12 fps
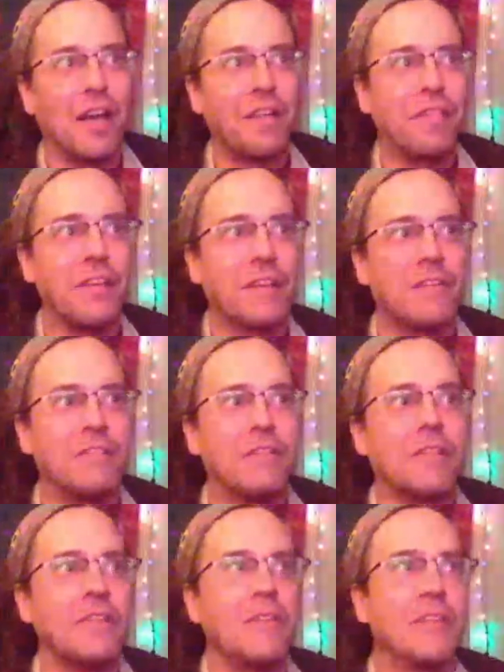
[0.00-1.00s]
I think
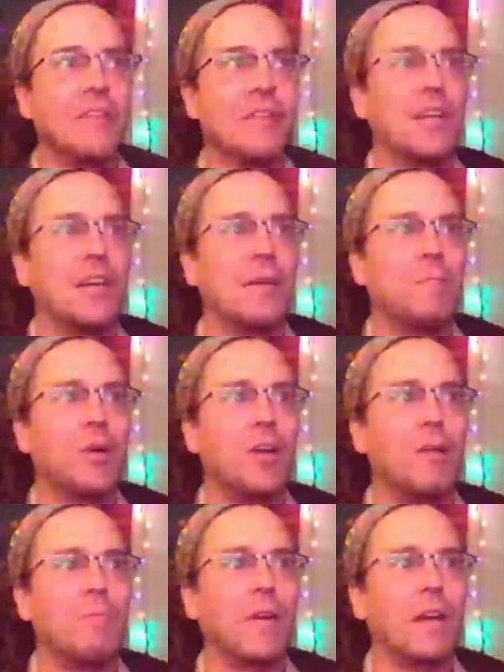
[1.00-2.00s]

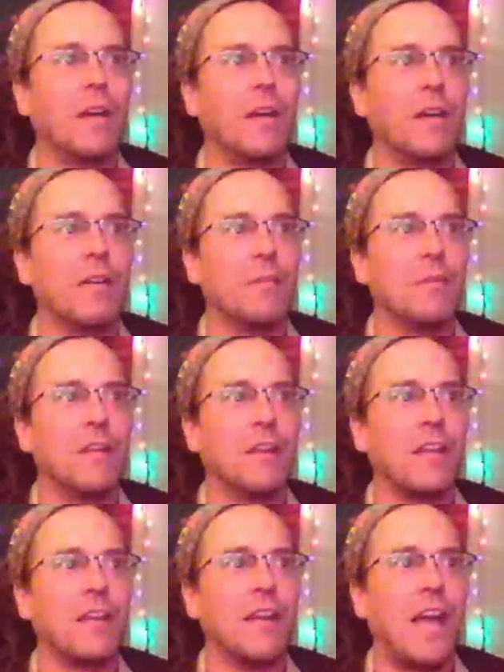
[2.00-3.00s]
Paul Bearer
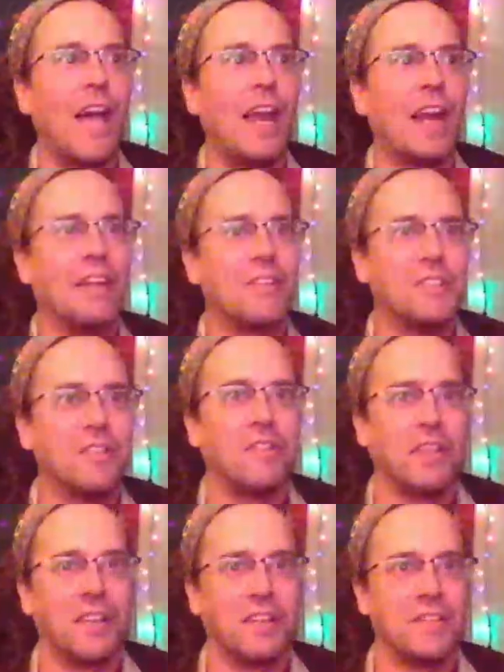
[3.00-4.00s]
really added to
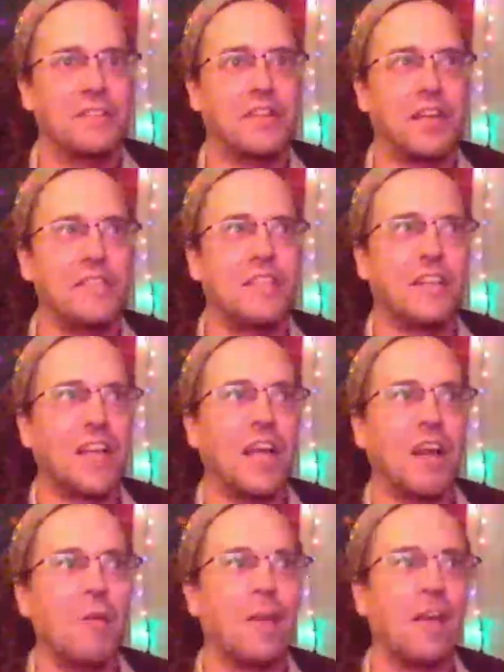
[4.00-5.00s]
the disgusting
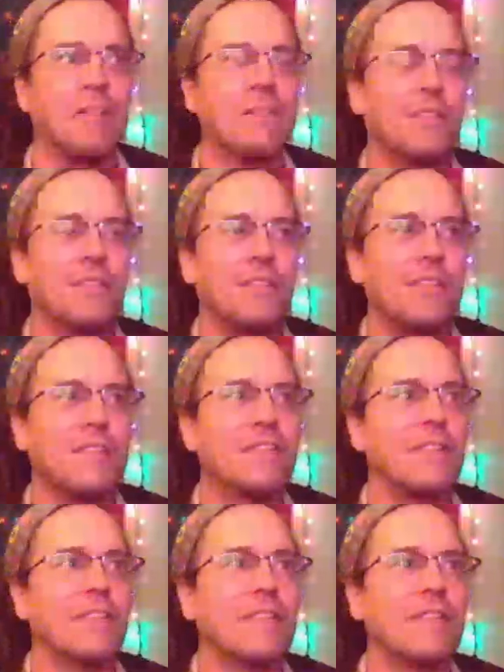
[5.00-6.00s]
element.
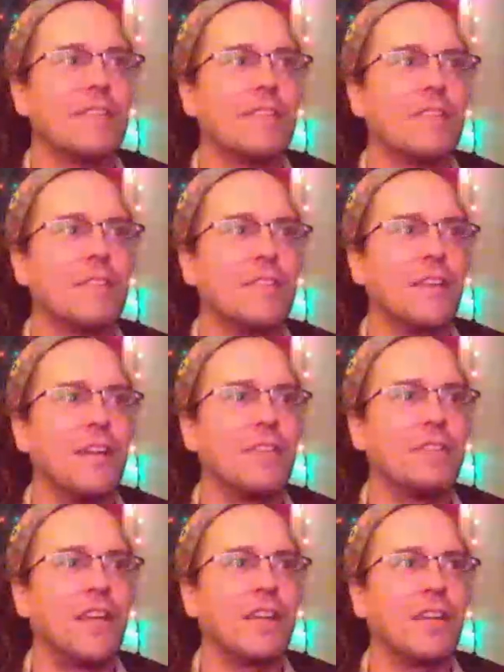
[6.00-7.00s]
The
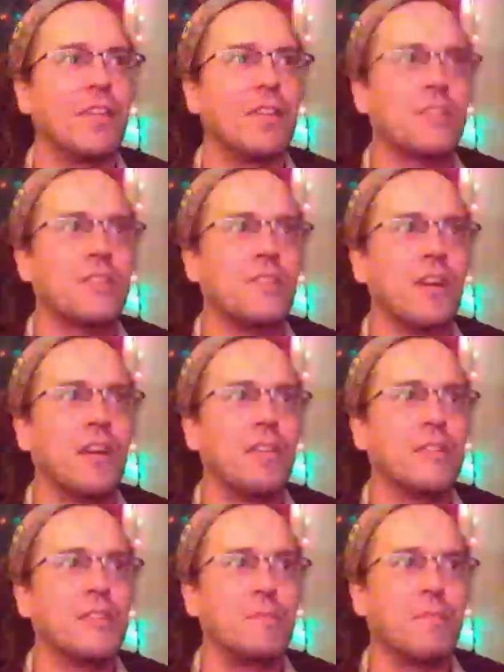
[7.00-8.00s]
Undertaker looked
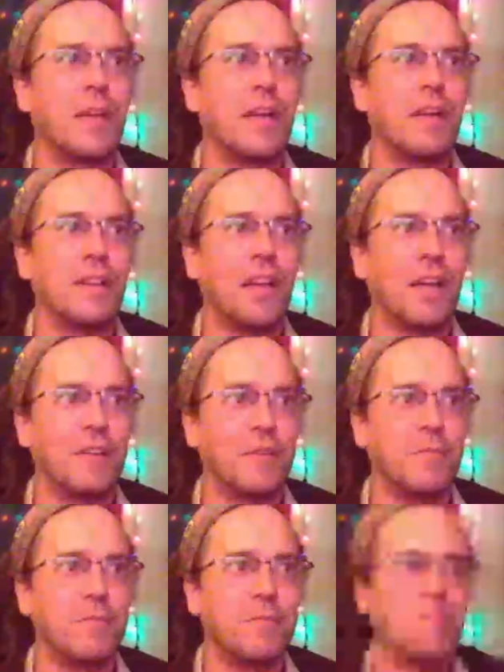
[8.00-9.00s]
gross, but like
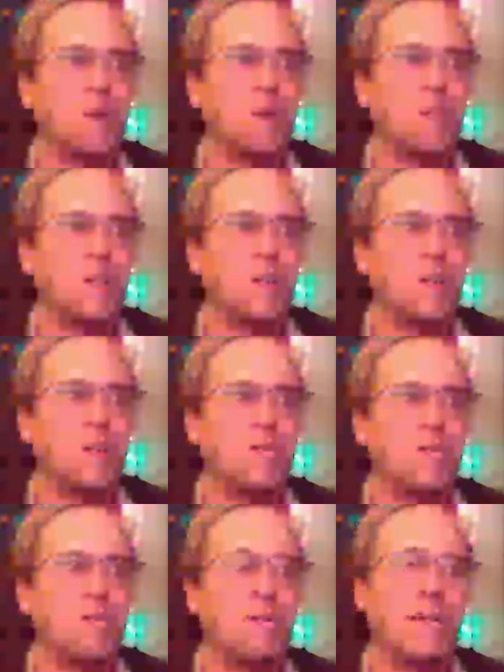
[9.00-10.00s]
Paul
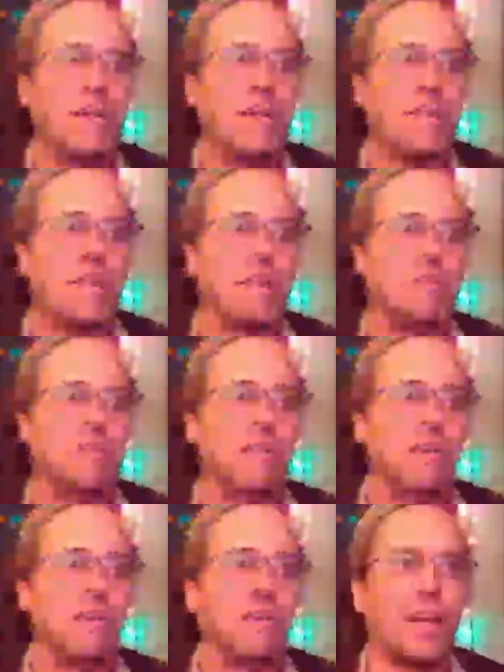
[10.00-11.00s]
Bearer and the
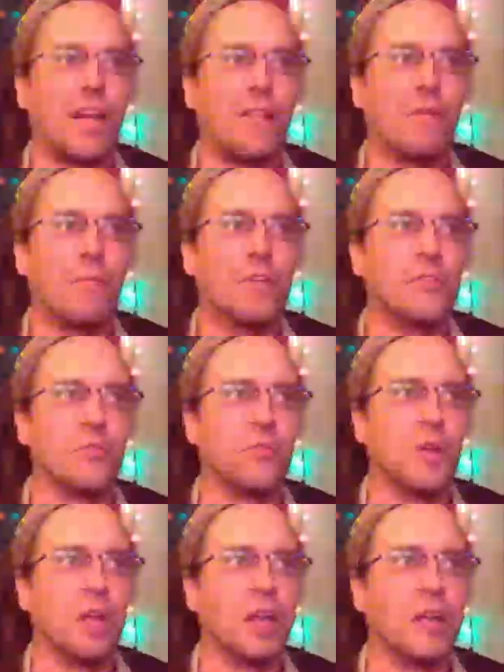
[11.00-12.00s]
Undertaker together was
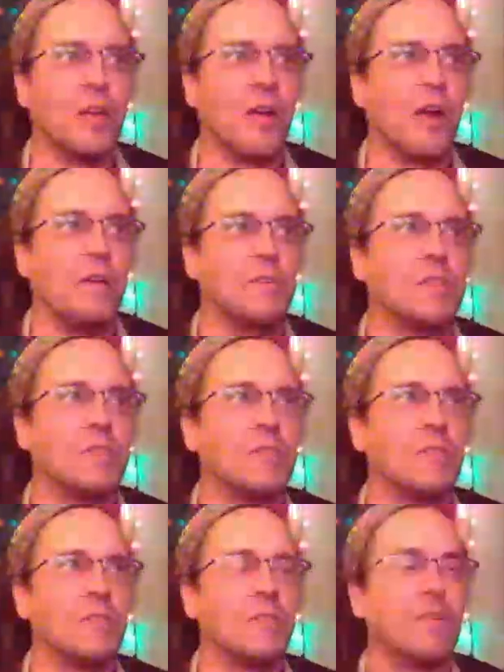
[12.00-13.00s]
really gross.
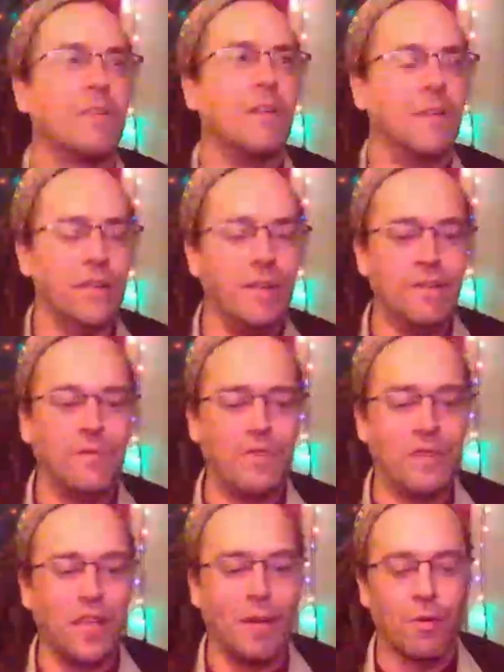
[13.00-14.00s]

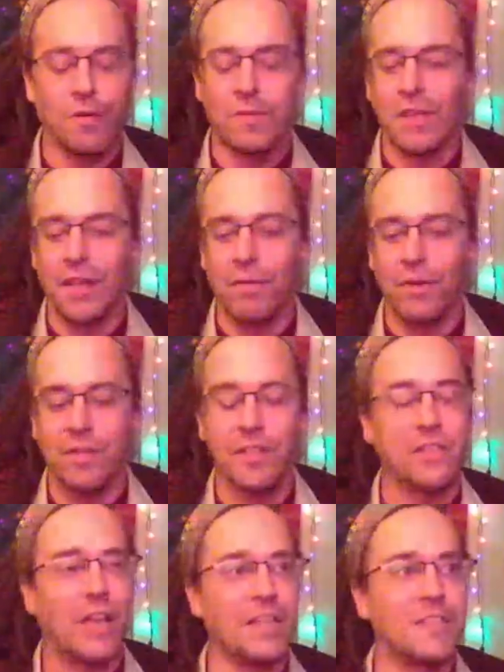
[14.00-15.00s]
They were
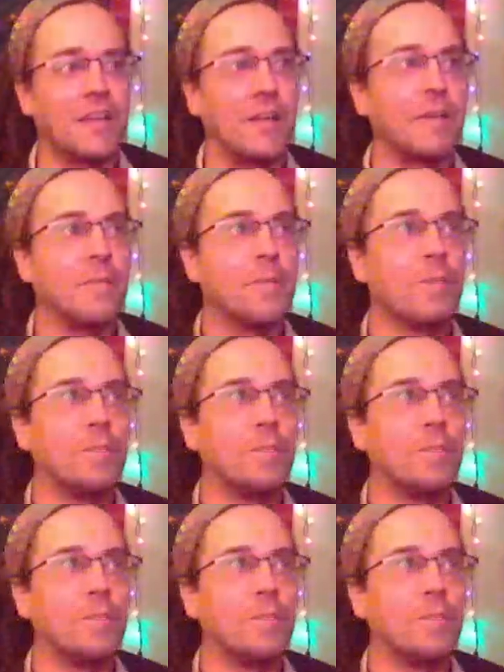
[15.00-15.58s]
disgusting.